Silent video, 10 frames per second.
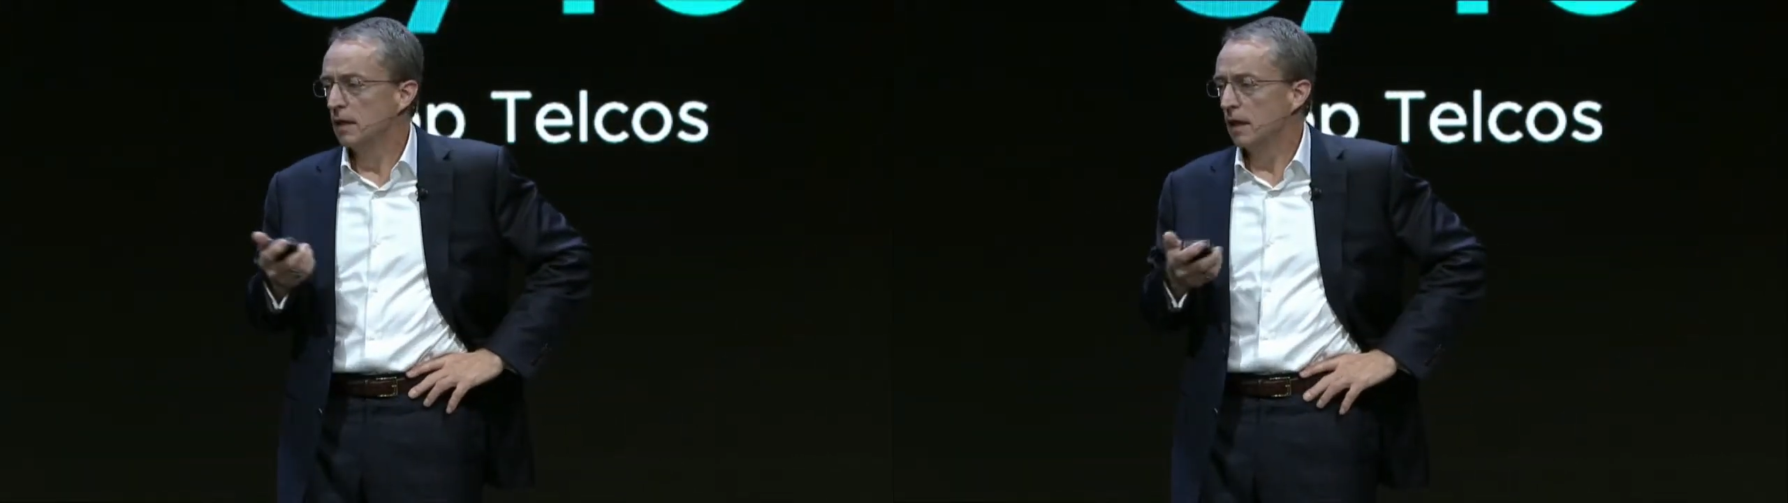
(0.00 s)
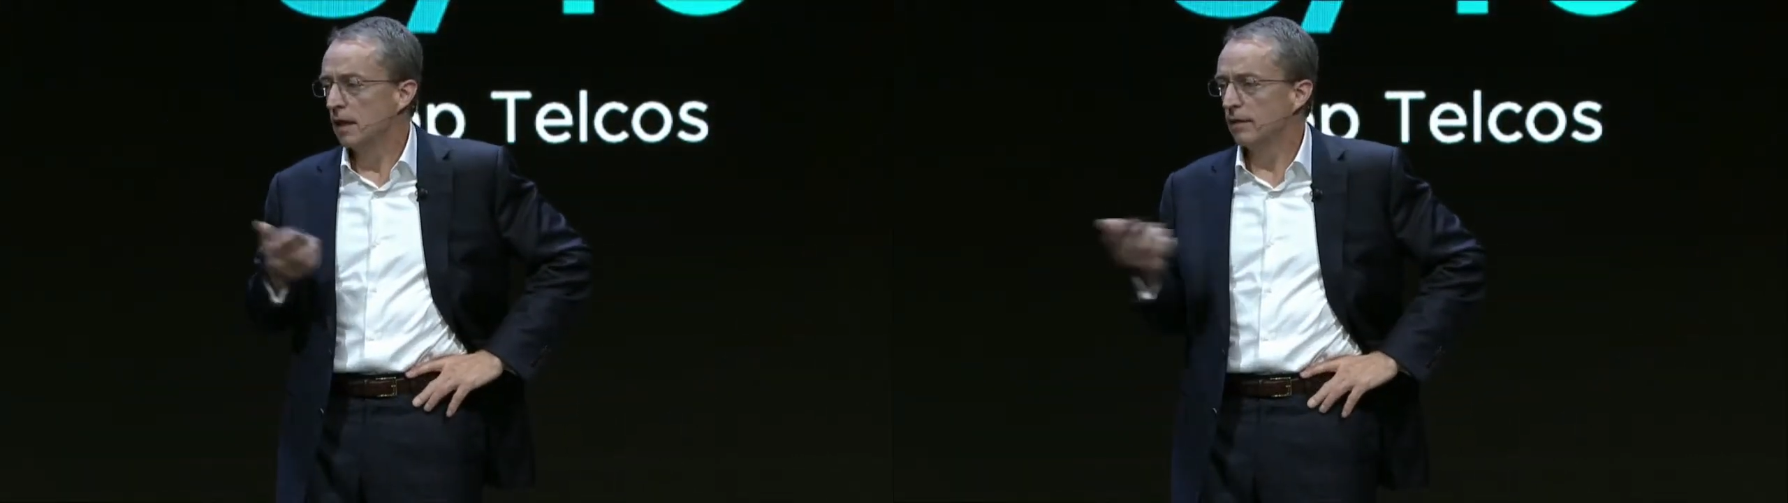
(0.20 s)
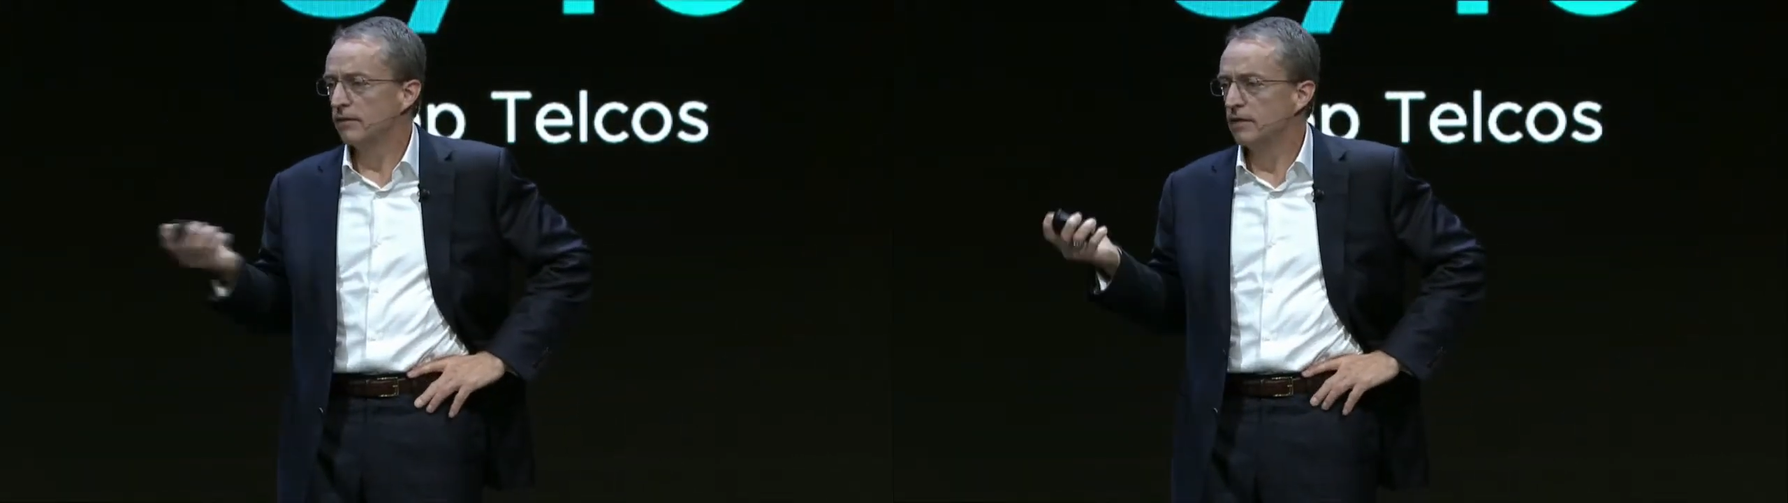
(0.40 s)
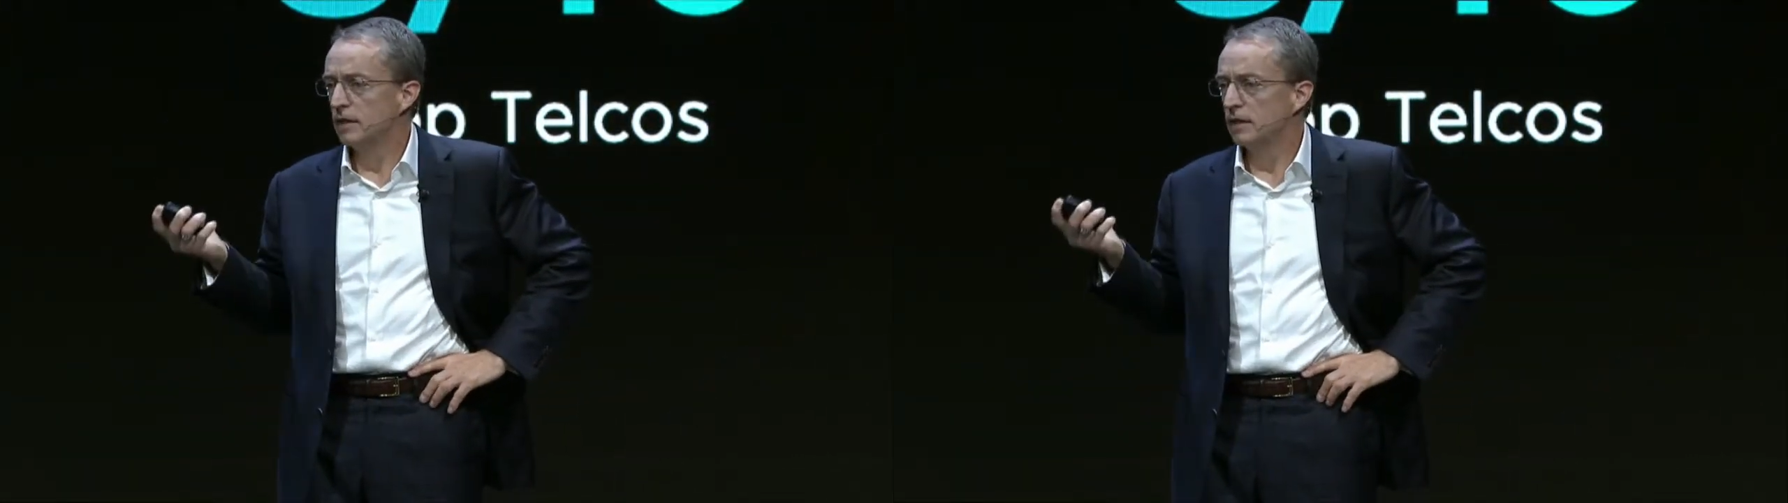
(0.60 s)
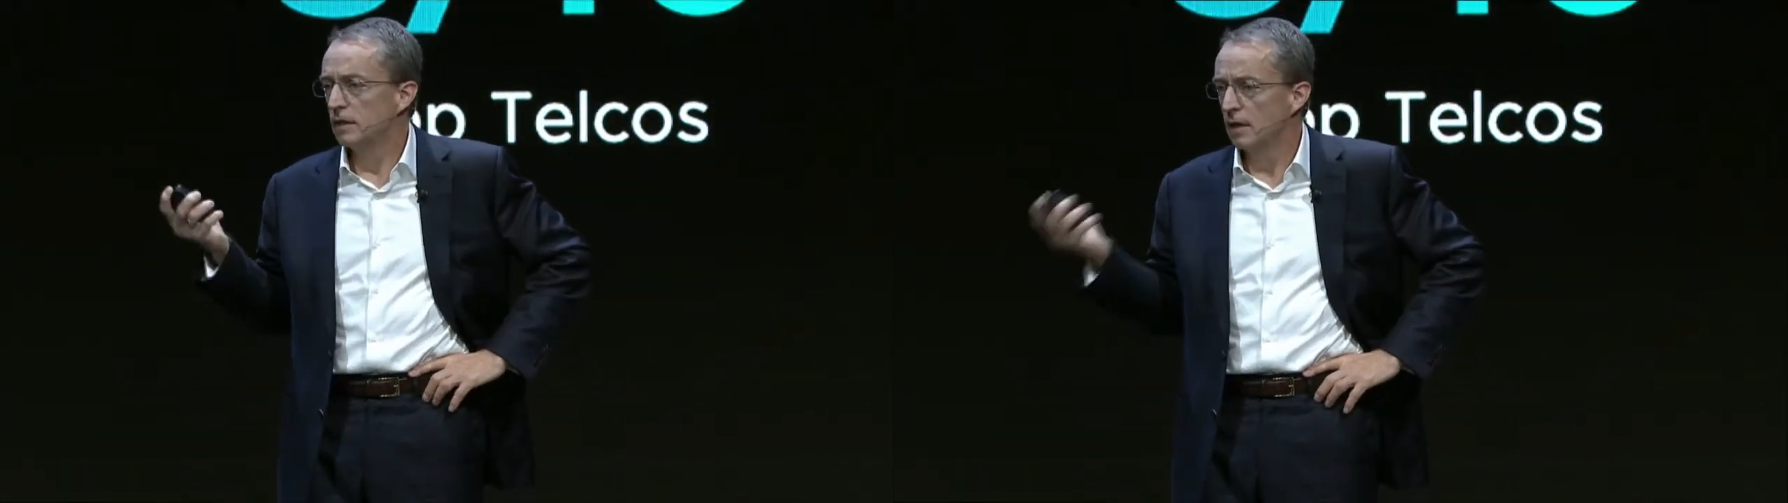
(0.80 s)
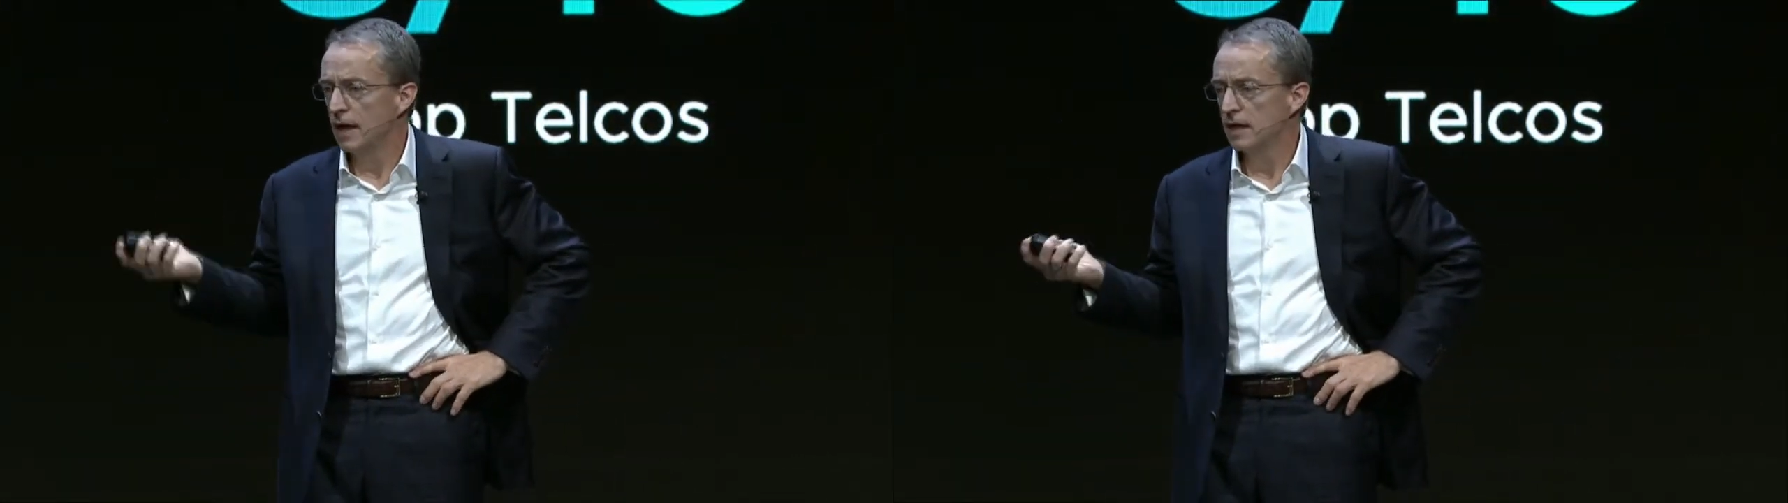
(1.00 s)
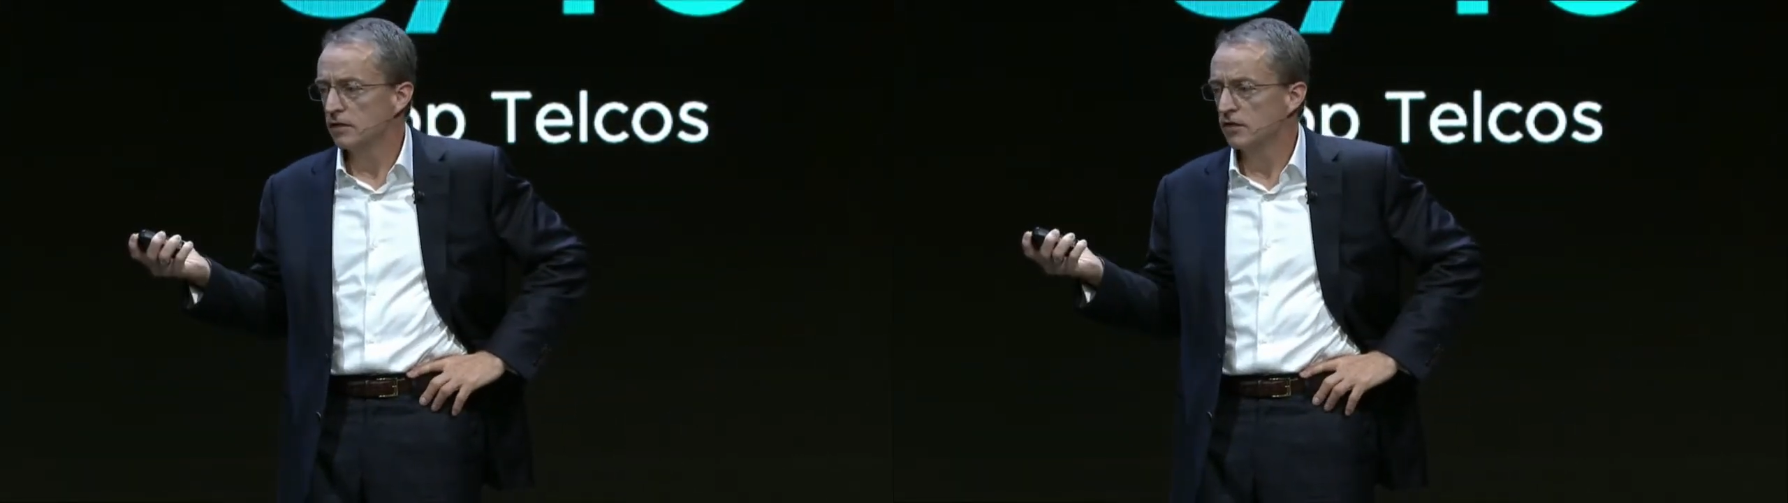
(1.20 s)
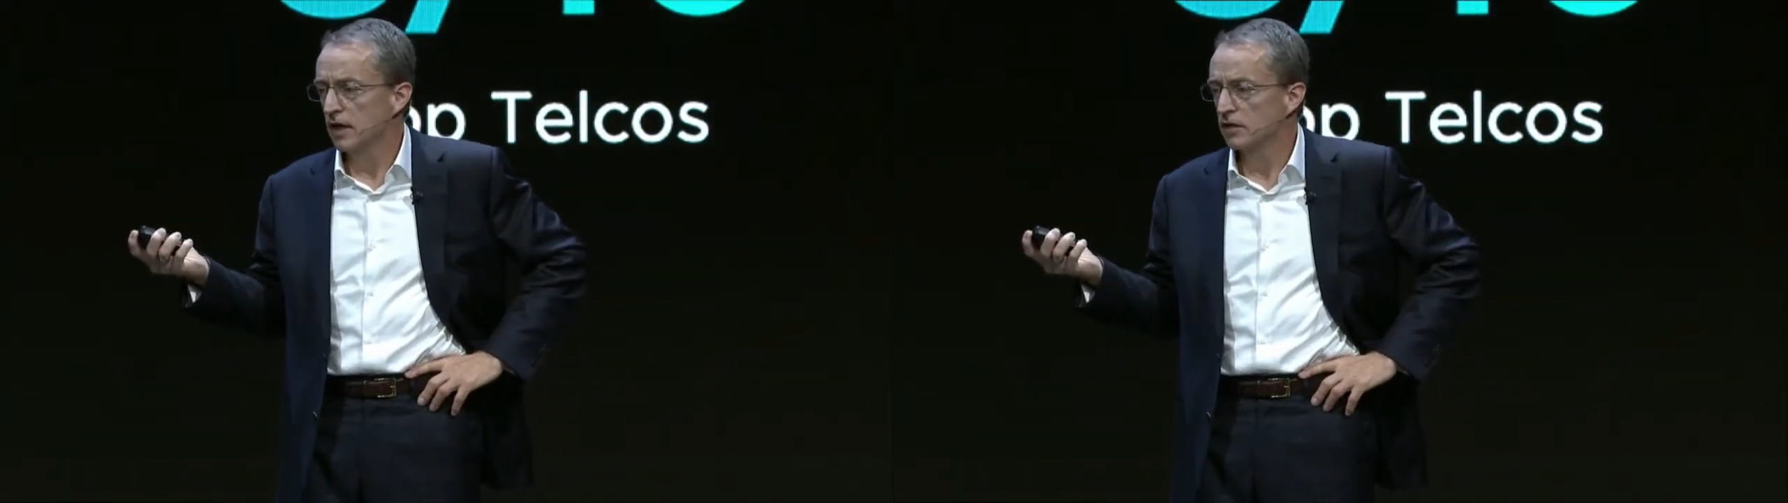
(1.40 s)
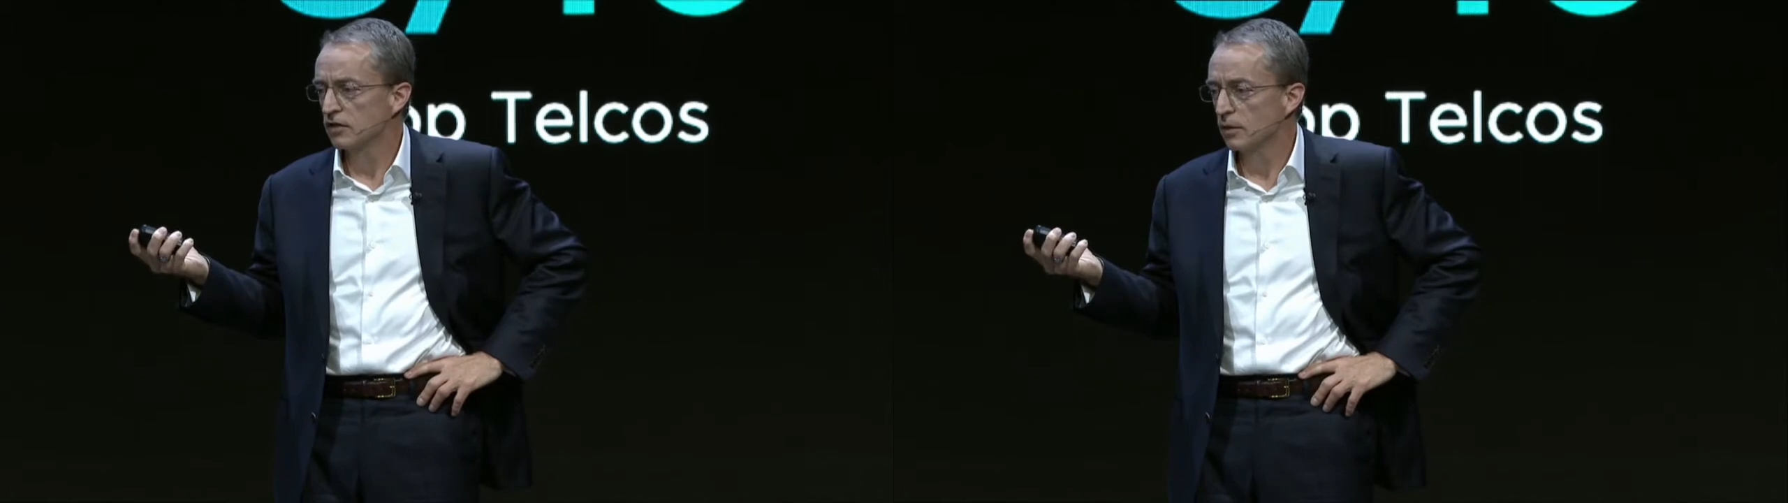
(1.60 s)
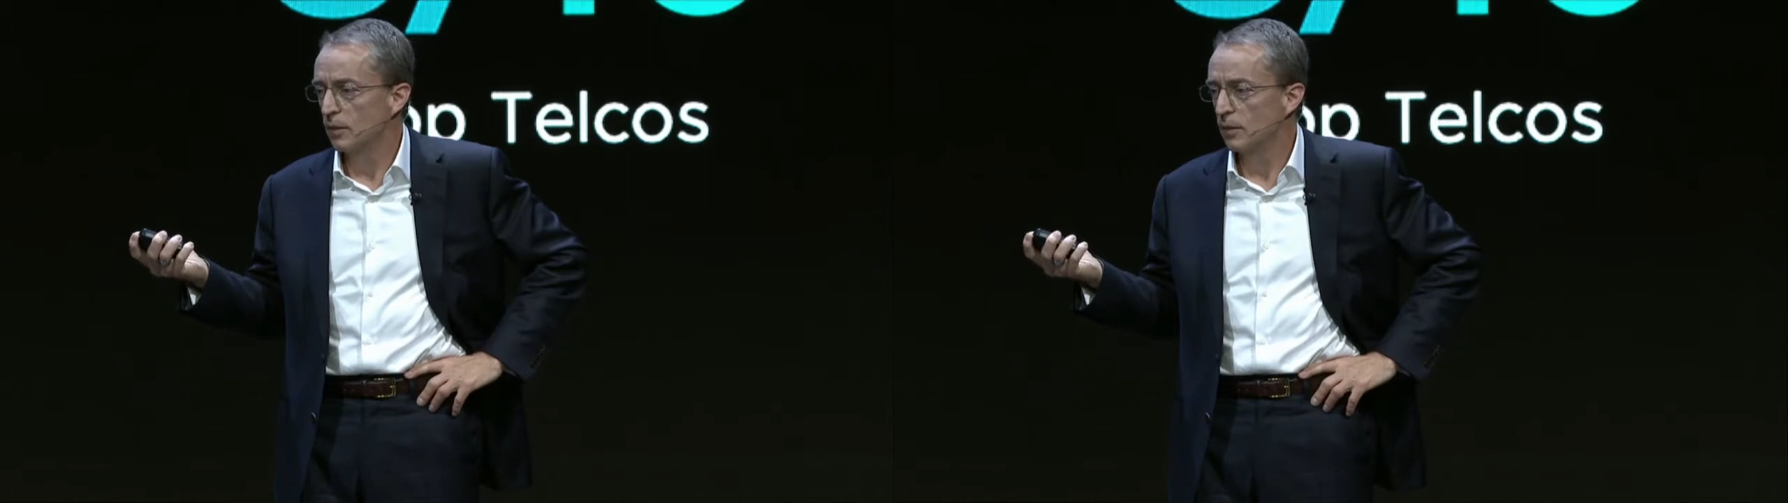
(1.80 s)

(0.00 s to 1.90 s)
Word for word: of the NSX